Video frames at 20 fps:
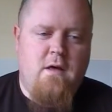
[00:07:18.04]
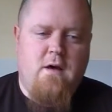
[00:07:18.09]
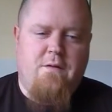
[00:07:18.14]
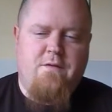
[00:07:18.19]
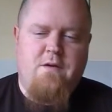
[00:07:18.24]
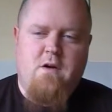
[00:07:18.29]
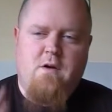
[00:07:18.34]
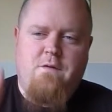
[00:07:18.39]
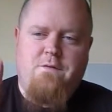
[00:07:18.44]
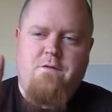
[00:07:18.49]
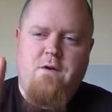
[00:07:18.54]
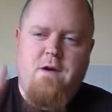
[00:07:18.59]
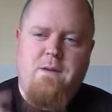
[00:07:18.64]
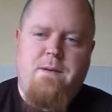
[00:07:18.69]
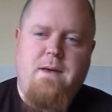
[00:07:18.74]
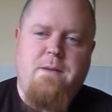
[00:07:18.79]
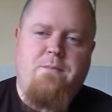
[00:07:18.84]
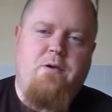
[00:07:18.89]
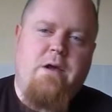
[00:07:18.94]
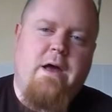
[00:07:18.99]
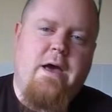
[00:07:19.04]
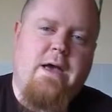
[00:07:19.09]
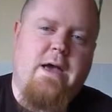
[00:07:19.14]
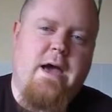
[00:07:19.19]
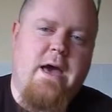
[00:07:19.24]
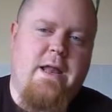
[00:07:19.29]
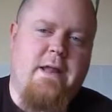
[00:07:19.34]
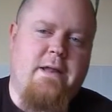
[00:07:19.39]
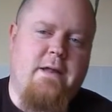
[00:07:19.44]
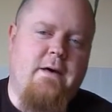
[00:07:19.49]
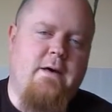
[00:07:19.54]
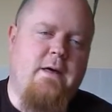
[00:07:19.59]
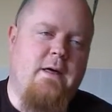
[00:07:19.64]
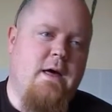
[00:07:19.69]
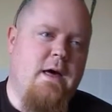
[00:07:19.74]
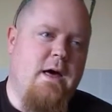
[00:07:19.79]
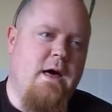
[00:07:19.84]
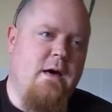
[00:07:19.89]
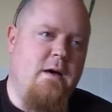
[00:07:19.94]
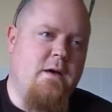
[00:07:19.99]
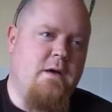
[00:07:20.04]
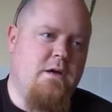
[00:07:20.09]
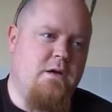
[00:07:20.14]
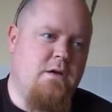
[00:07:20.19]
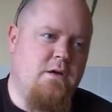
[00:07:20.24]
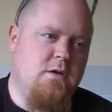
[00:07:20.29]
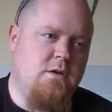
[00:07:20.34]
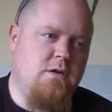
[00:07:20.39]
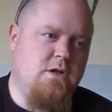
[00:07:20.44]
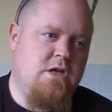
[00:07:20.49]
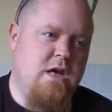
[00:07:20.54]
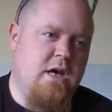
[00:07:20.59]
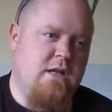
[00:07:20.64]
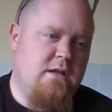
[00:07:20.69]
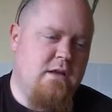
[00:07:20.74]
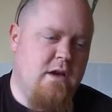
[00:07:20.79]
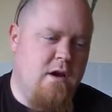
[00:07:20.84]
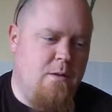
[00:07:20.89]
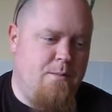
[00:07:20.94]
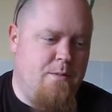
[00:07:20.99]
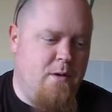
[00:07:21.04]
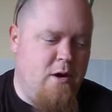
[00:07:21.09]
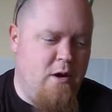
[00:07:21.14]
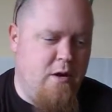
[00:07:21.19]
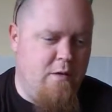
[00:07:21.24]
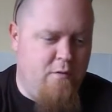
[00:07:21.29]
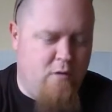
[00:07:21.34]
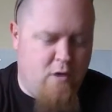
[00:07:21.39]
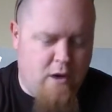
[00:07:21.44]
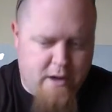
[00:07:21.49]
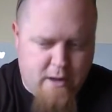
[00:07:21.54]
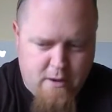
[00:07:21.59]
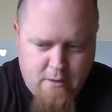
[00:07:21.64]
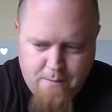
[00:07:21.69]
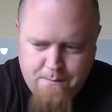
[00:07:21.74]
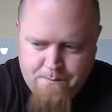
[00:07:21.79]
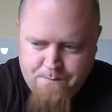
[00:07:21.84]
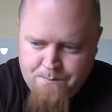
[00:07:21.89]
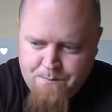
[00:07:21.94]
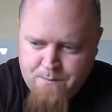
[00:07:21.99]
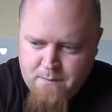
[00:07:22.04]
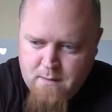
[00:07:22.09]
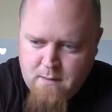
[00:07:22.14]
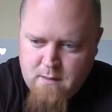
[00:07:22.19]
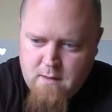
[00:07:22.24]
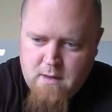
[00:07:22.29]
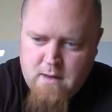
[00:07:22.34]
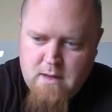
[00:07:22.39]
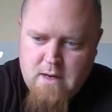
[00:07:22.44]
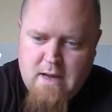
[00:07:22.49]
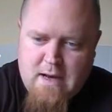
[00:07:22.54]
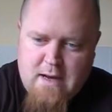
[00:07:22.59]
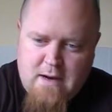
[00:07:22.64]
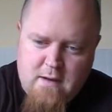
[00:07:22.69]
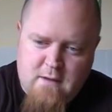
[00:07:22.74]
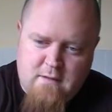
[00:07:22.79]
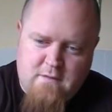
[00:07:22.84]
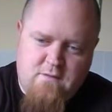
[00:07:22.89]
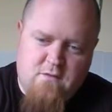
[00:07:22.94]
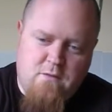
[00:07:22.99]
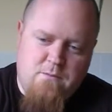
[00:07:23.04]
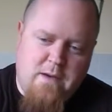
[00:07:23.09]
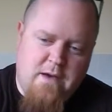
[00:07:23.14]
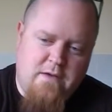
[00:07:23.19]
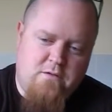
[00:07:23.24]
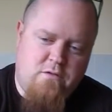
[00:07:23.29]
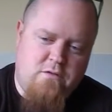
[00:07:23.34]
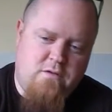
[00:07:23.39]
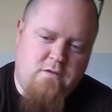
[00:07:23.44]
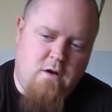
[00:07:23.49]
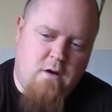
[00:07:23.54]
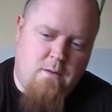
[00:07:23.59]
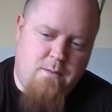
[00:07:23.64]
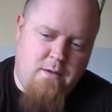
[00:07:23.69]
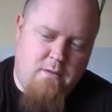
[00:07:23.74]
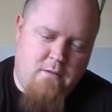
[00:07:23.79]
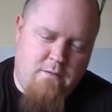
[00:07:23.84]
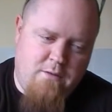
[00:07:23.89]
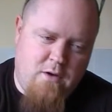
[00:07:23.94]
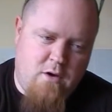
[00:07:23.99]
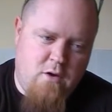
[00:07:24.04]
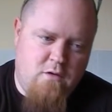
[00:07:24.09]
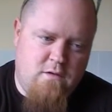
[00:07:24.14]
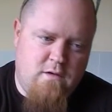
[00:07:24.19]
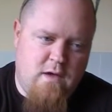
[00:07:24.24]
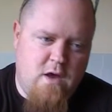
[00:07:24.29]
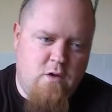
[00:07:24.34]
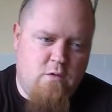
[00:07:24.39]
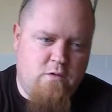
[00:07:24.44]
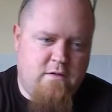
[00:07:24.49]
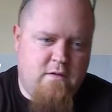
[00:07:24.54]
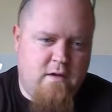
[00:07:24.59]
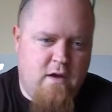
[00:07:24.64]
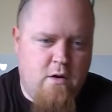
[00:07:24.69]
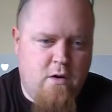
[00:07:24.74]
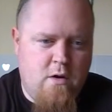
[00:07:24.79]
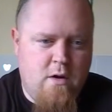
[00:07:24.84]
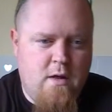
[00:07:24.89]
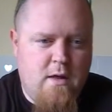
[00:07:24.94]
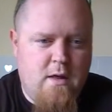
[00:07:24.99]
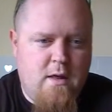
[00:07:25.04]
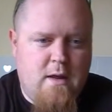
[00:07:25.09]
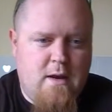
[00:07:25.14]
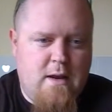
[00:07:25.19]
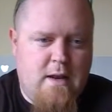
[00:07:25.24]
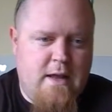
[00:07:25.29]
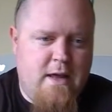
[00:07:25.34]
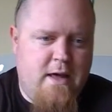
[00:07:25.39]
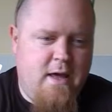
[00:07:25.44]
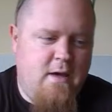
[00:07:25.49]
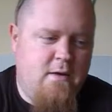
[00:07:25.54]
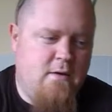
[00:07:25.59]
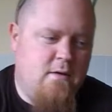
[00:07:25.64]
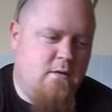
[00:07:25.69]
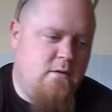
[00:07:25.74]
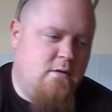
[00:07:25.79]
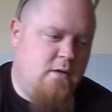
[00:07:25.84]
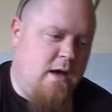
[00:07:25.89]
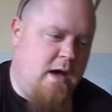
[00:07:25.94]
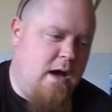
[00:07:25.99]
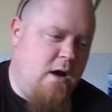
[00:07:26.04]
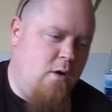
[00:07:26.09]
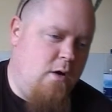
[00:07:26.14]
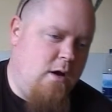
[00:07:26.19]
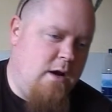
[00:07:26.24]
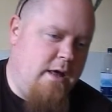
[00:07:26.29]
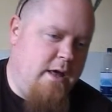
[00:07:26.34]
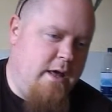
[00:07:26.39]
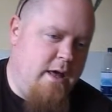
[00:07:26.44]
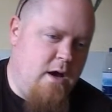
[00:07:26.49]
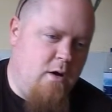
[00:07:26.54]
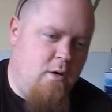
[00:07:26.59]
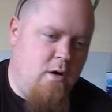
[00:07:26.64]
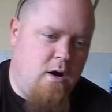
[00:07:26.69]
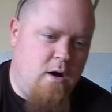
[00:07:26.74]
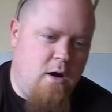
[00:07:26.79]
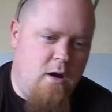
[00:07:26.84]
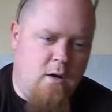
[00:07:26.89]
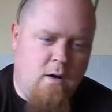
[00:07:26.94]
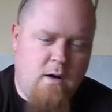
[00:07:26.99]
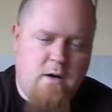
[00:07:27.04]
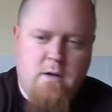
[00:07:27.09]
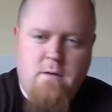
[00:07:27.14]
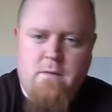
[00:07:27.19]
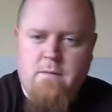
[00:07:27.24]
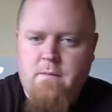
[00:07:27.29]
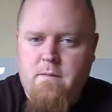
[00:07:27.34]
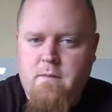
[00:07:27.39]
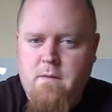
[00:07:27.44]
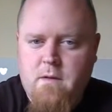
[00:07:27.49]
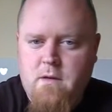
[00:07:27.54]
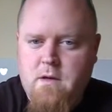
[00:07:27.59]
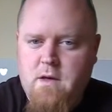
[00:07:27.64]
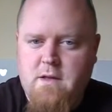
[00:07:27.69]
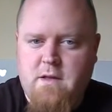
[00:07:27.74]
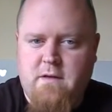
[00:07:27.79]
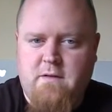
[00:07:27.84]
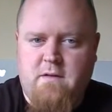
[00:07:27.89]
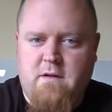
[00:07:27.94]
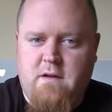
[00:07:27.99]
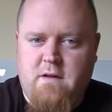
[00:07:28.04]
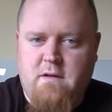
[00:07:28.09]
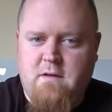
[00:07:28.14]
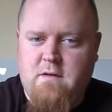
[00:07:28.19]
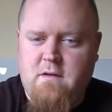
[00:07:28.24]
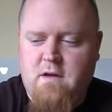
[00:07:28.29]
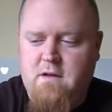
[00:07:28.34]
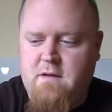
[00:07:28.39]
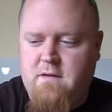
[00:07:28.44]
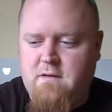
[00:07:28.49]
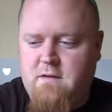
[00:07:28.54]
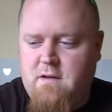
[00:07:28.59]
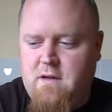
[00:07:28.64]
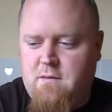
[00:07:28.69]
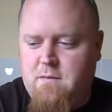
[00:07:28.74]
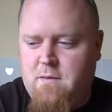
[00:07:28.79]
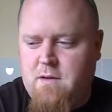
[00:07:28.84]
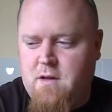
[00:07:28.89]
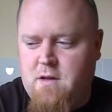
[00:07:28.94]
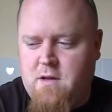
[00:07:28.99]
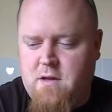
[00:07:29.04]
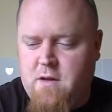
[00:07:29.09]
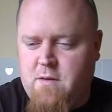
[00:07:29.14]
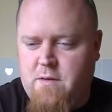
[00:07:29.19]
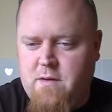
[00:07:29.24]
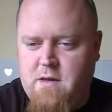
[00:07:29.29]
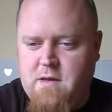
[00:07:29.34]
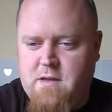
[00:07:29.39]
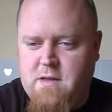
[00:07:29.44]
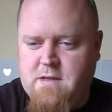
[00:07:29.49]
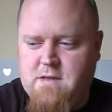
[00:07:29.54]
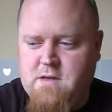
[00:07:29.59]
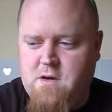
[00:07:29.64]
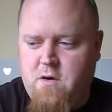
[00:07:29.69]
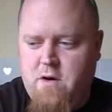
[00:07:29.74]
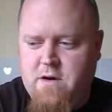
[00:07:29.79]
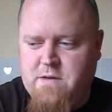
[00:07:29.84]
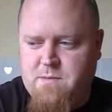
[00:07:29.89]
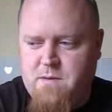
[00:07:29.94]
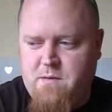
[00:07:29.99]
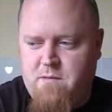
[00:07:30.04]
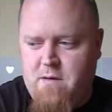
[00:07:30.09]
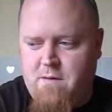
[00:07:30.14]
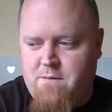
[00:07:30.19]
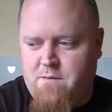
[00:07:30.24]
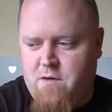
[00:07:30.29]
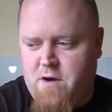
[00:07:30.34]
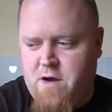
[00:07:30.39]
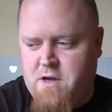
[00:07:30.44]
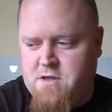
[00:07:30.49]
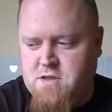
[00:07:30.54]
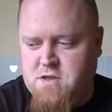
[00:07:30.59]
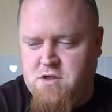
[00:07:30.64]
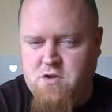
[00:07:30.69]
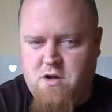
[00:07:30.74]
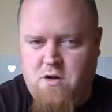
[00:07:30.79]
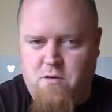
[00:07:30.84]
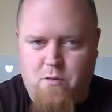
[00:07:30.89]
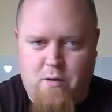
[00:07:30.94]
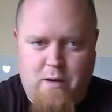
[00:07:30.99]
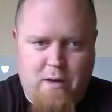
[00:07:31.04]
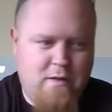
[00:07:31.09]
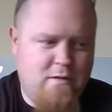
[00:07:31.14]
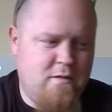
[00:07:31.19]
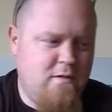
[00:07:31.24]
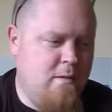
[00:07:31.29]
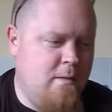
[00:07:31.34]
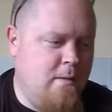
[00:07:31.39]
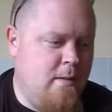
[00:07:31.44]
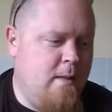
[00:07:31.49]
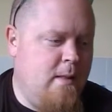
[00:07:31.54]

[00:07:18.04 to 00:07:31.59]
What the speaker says: I think I've got 3 people now in Canada. Chad the Albino Rhino, Nicholas from Maxwell Style Beer Reviews, and also Lee, Haug Lee El Harlock. He doesn't need me, you know, this guy's been around for ages, you know who he is.